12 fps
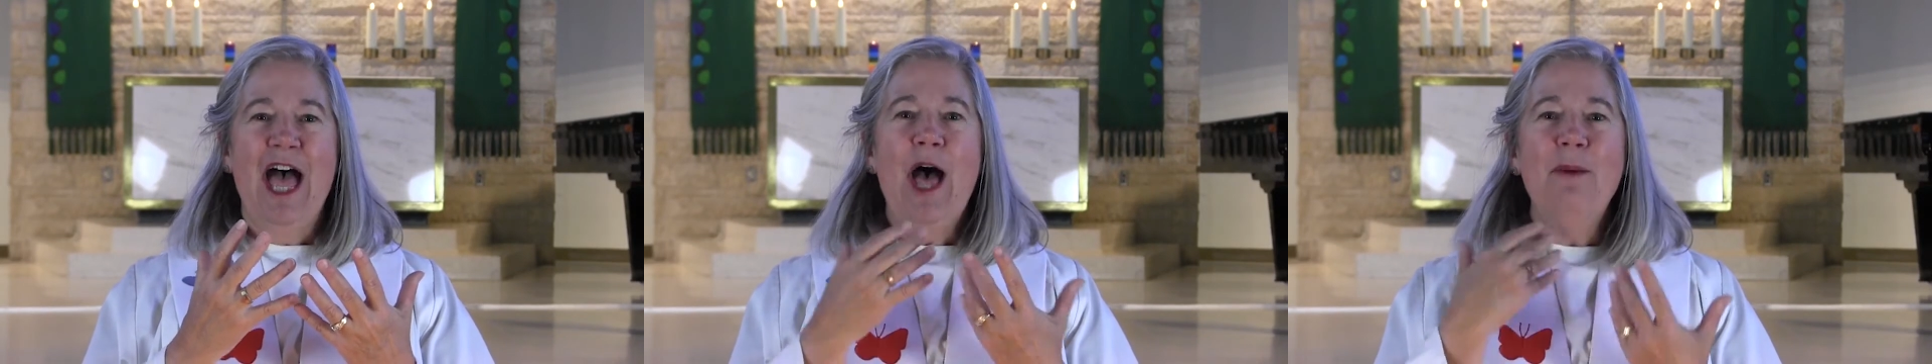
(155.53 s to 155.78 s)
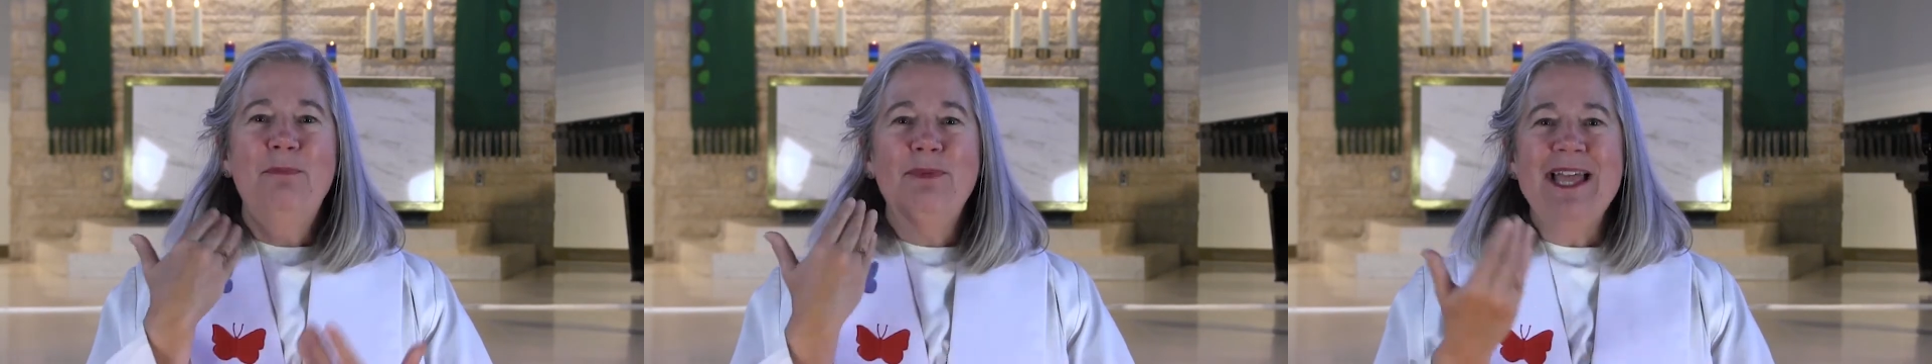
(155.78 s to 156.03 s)

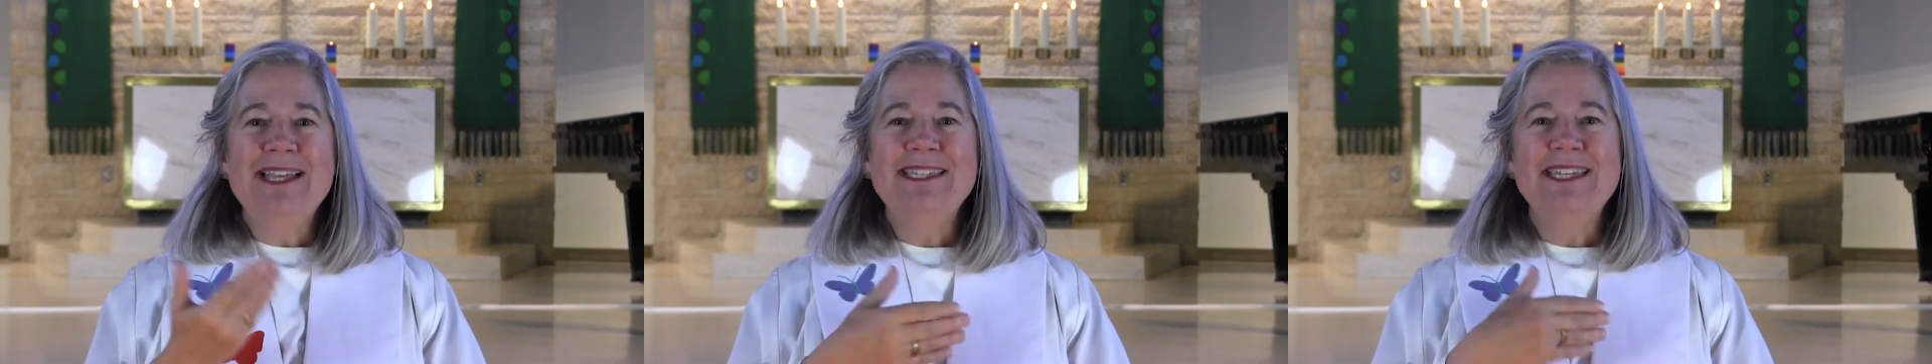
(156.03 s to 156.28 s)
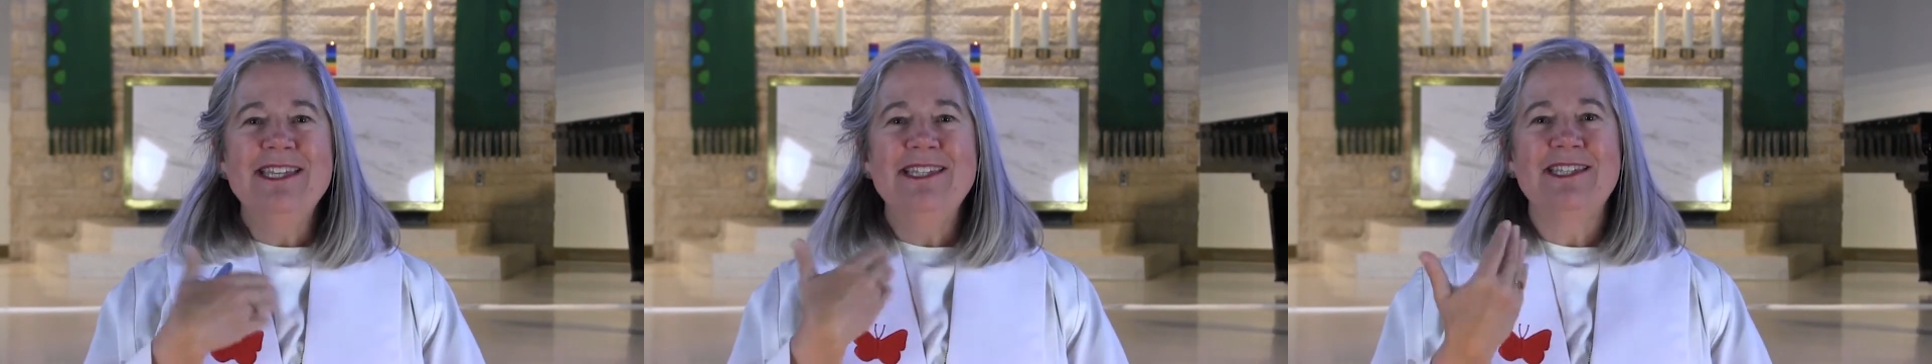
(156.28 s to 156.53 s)
A
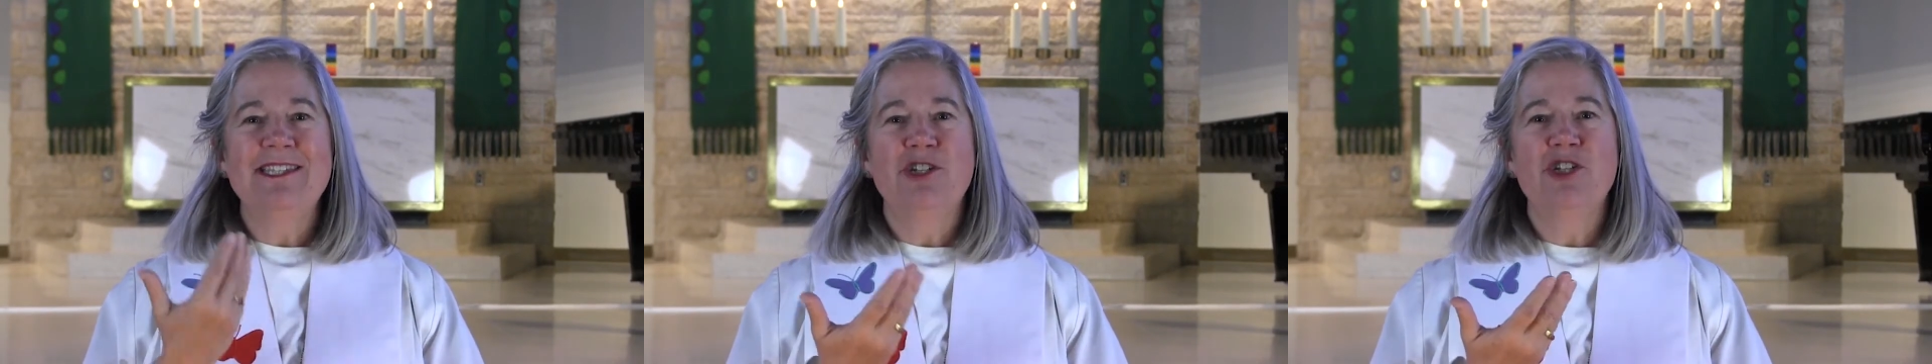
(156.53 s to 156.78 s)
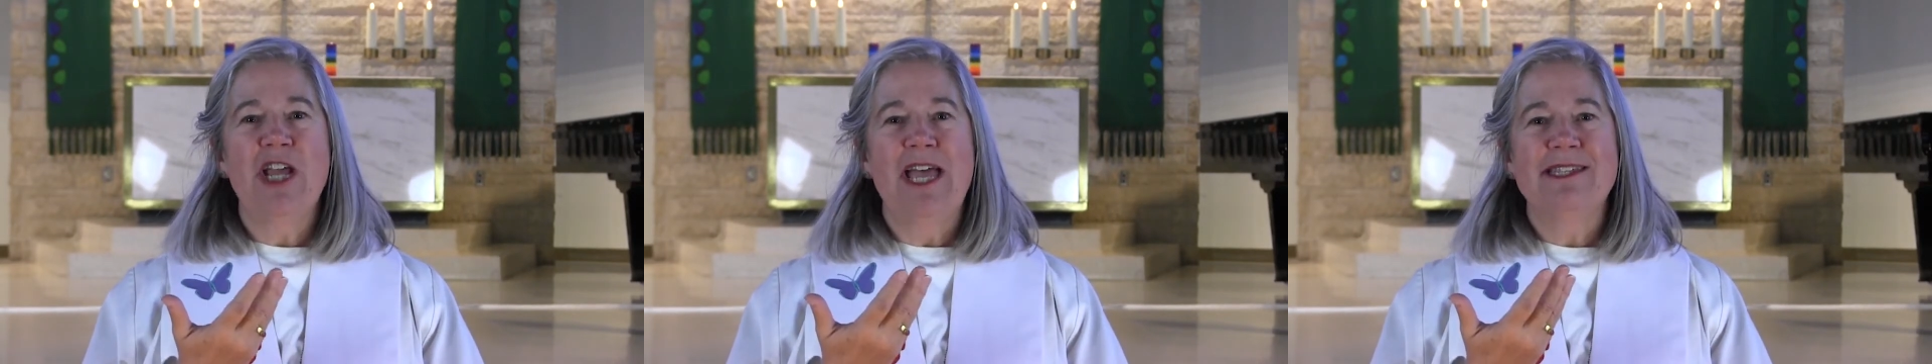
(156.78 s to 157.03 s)
blessing
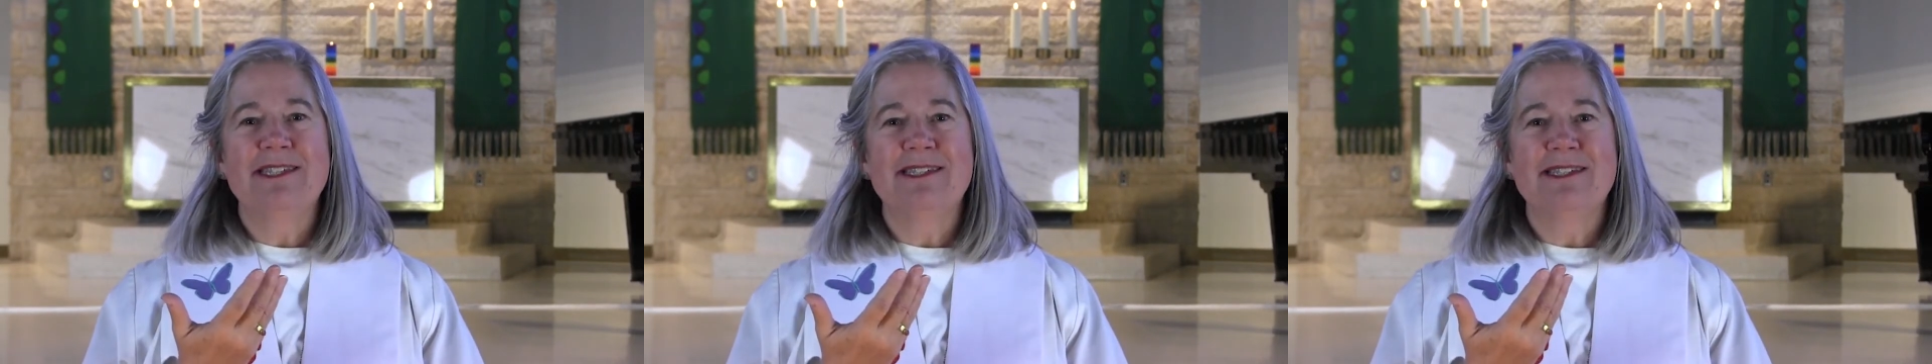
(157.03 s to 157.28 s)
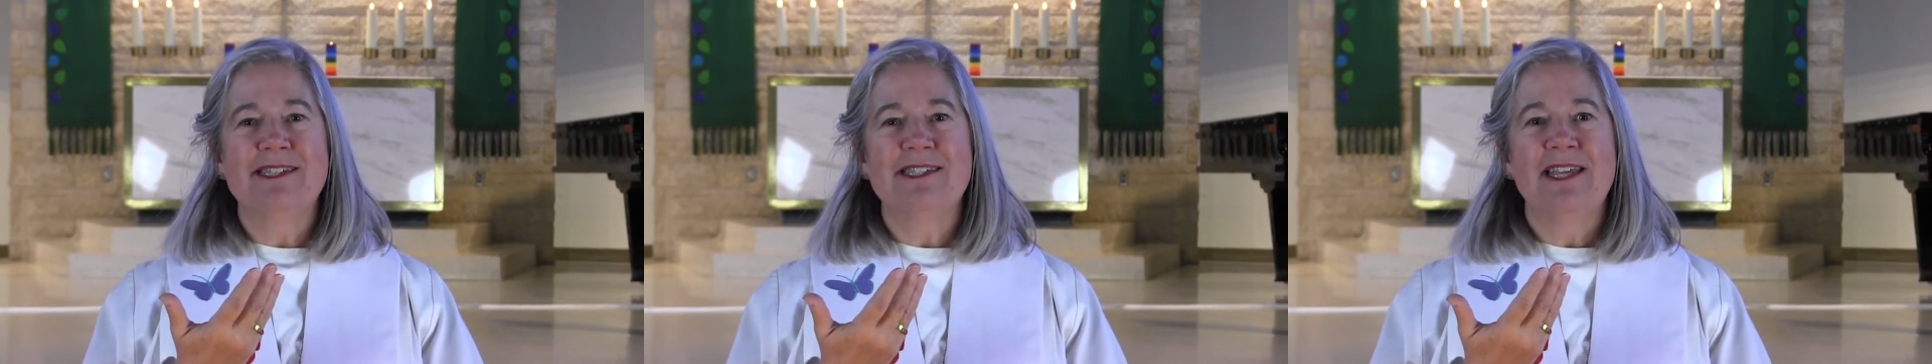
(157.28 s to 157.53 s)

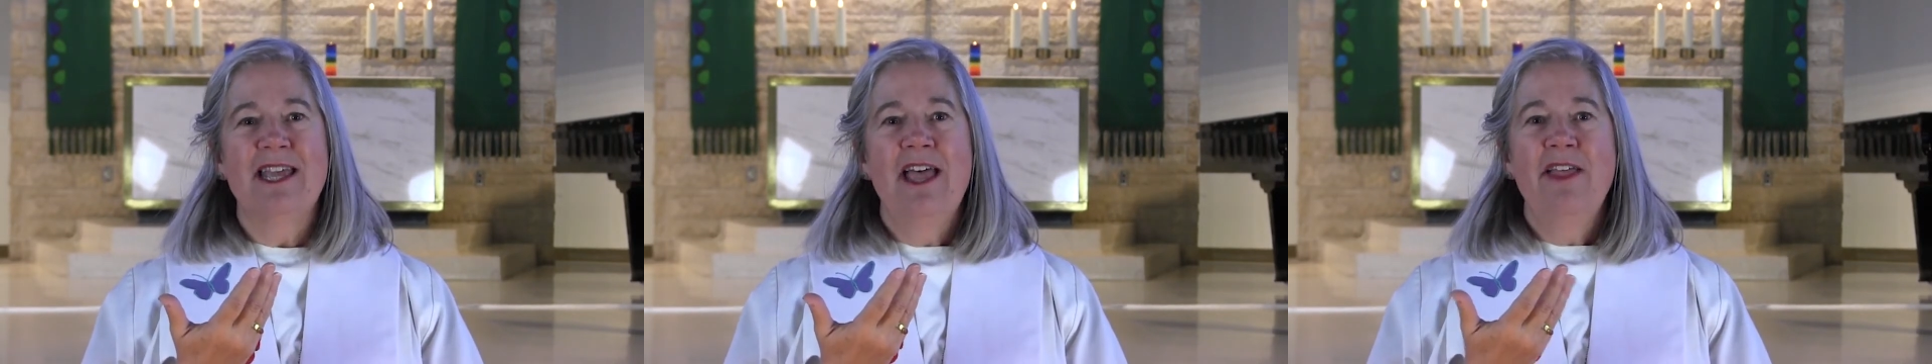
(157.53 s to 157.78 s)
suggests